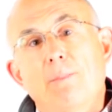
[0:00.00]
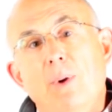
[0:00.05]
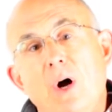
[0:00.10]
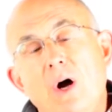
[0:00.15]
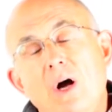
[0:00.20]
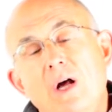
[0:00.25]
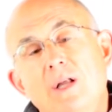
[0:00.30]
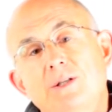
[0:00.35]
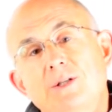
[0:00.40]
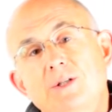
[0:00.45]

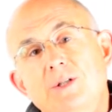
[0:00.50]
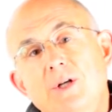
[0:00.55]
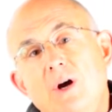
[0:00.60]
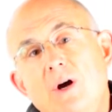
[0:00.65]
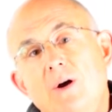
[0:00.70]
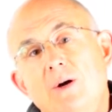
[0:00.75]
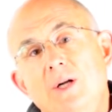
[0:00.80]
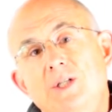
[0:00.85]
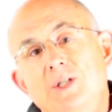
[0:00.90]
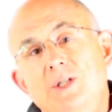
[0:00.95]
Bonds
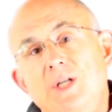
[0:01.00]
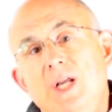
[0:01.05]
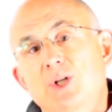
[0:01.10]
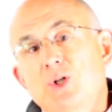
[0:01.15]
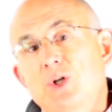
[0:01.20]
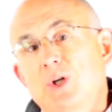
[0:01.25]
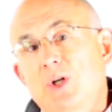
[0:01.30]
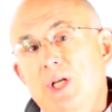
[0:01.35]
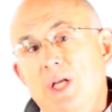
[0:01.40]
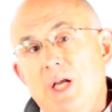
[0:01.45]
are
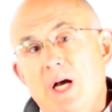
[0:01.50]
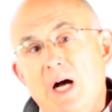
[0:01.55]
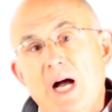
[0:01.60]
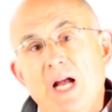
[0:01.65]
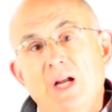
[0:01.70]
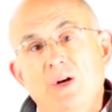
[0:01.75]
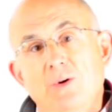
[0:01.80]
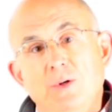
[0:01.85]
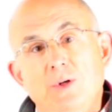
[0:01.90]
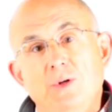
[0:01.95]
essentially
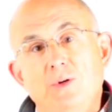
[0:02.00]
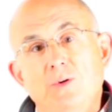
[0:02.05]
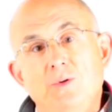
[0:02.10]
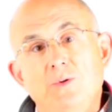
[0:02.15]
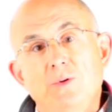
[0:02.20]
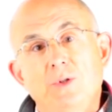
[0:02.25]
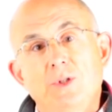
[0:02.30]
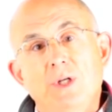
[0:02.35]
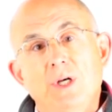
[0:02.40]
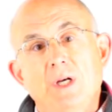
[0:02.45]

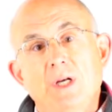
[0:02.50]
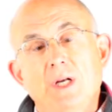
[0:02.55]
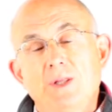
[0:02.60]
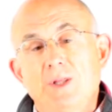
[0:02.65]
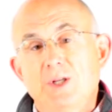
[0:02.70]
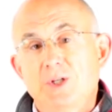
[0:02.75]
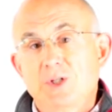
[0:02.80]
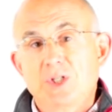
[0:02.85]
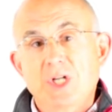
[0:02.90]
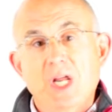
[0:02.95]
IOUs,
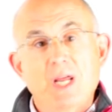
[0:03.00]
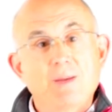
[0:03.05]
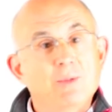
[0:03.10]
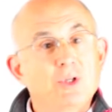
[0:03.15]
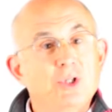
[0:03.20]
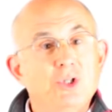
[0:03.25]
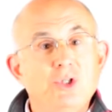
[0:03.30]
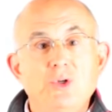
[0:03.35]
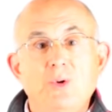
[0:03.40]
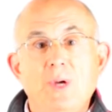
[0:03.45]
the
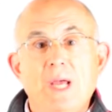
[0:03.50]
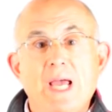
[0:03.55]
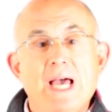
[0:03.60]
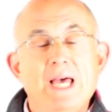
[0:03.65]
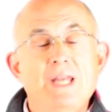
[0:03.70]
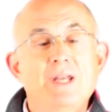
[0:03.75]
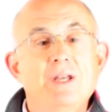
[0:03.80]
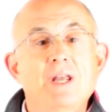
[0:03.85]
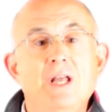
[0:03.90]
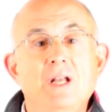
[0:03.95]
same as you
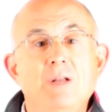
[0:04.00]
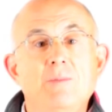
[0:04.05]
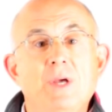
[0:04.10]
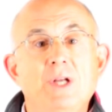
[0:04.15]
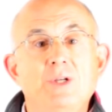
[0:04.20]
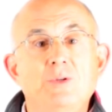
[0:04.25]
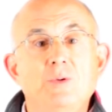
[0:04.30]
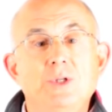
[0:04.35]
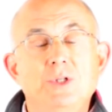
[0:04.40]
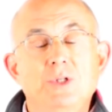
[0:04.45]
had in
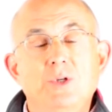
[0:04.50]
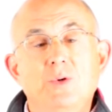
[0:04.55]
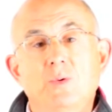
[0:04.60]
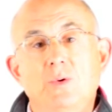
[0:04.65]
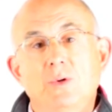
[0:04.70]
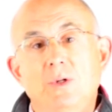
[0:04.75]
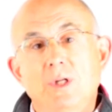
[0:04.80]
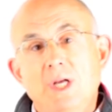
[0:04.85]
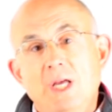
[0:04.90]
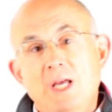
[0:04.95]
elementary
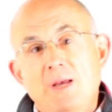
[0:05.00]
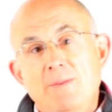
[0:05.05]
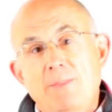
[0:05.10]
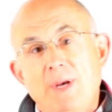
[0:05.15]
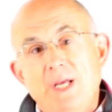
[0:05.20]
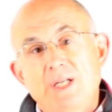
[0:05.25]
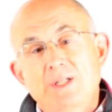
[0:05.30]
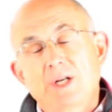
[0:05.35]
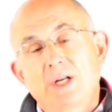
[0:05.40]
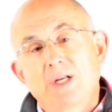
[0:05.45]
school.
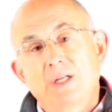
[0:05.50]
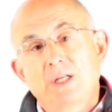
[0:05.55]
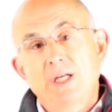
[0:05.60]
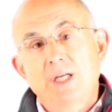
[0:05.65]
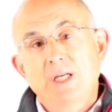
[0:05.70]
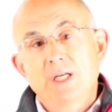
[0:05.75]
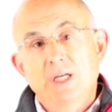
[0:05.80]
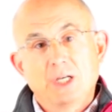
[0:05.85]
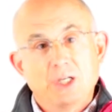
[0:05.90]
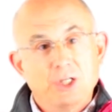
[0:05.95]

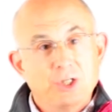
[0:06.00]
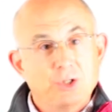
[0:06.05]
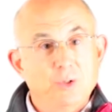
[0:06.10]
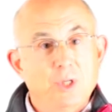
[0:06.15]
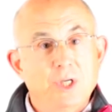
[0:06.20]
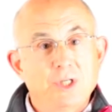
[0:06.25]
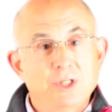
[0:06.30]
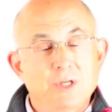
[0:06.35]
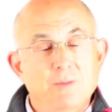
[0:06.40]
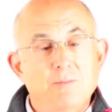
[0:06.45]
Basically,
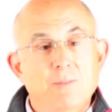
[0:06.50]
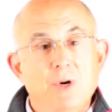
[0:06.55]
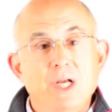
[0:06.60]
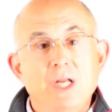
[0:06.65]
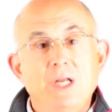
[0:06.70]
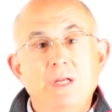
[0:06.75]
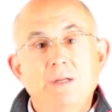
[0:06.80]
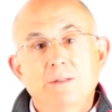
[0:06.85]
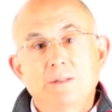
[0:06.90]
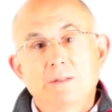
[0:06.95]
you need some
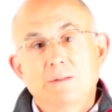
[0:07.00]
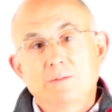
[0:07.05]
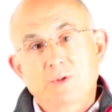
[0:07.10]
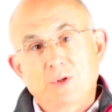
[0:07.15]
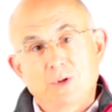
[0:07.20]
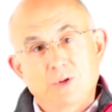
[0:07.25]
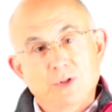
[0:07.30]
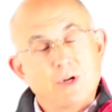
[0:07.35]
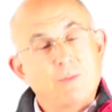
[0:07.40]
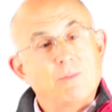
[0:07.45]
money,
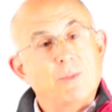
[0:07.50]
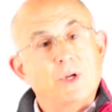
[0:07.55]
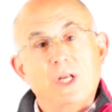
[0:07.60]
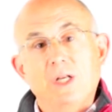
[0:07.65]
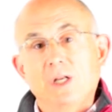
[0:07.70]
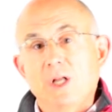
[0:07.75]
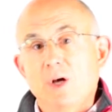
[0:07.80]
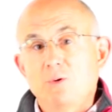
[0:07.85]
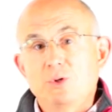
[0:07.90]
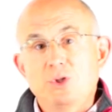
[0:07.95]
so
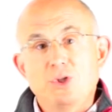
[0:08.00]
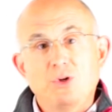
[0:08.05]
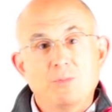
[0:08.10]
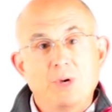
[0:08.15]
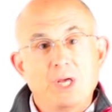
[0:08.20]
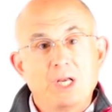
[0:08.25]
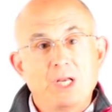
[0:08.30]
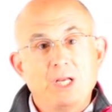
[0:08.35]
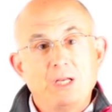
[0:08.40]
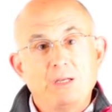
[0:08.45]
somebody loans
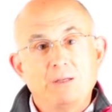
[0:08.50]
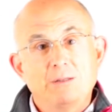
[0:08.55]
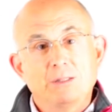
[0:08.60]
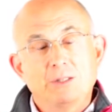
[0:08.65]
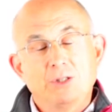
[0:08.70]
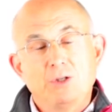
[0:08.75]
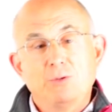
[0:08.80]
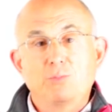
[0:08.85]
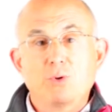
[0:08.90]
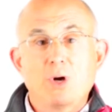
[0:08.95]
you money.
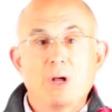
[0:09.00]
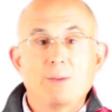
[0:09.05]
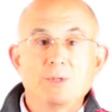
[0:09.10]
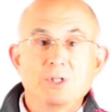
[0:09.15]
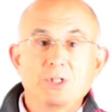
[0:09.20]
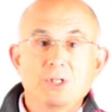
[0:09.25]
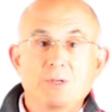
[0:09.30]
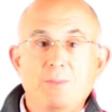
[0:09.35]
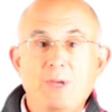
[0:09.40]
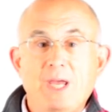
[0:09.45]
You
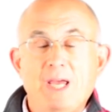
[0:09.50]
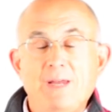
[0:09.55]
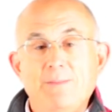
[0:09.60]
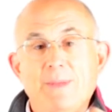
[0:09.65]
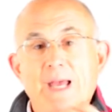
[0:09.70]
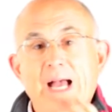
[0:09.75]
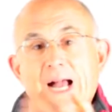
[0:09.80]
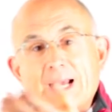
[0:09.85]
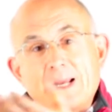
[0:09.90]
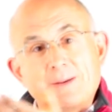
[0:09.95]
promise to pay
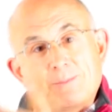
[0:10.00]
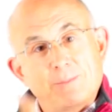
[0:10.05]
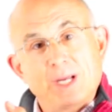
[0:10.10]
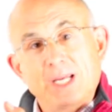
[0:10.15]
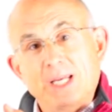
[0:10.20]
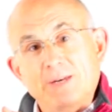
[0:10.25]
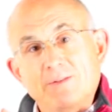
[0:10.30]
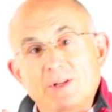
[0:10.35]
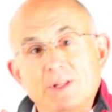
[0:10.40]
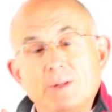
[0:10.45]
it back
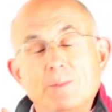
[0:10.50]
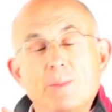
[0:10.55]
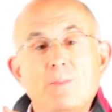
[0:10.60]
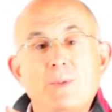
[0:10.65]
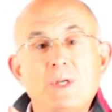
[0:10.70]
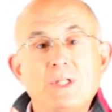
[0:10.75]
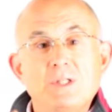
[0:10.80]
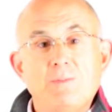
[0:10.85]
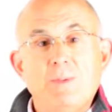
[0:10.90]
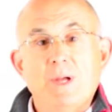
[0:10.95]
by giving
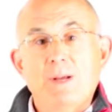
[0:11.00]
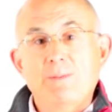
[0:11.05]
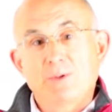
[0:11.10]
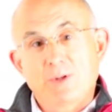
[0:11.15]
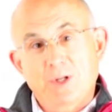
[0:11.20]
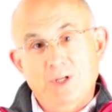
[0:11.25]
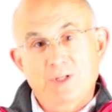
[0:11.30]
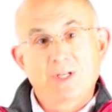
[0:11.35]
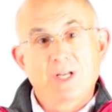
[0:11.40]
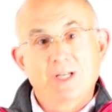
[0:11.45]
them a piece of
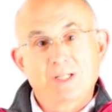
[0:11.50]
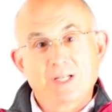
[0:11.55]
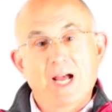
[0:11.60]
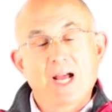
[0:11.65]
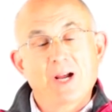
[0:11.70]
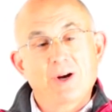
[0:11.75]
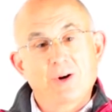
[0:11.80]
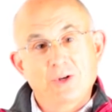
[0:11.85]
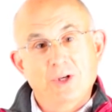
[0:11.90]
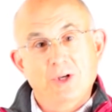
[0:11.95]
paper that says
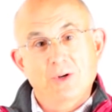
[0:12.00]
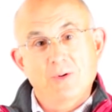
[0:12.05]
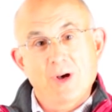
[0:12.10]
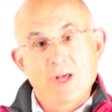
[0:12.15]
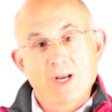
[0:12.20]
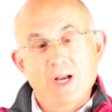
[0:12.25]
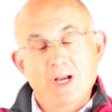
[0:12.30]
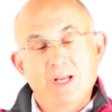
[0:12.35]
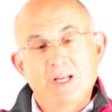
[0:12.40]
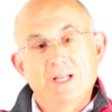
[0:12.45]

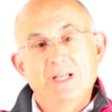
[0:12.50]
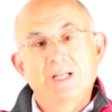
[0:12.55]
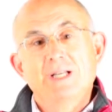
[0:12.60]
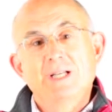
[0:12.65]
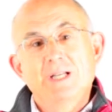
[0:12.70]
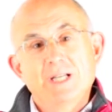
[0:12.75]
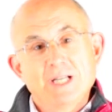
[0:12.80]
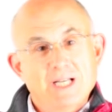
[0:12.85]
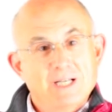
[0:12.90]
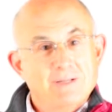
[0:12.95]
IOU on it,
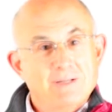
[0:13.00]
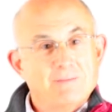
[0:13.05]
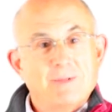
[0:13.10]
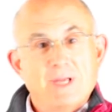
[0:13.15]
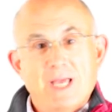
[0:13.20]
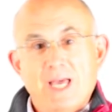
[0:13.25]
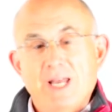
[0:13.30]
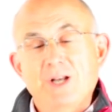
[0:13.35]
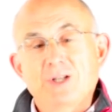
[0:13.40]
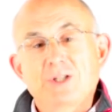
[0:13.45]

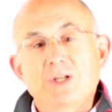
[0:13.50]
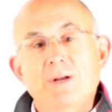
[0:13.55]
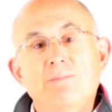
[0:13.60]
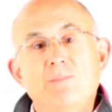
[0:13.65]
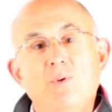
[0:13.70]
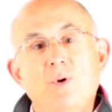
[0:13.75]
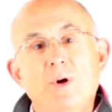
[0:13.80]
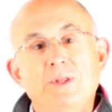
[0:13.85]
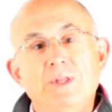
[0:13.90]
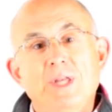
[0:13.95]
and at
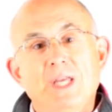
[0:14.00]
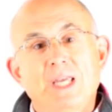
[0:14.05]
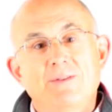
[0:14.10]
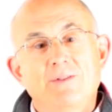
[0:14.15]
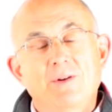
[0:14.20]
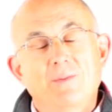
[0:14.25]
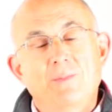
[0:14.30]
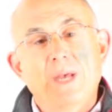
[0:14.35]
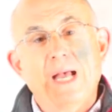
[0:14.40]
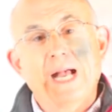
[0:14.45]
some point they
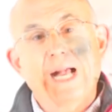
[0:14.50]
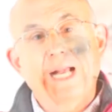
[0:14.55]
give it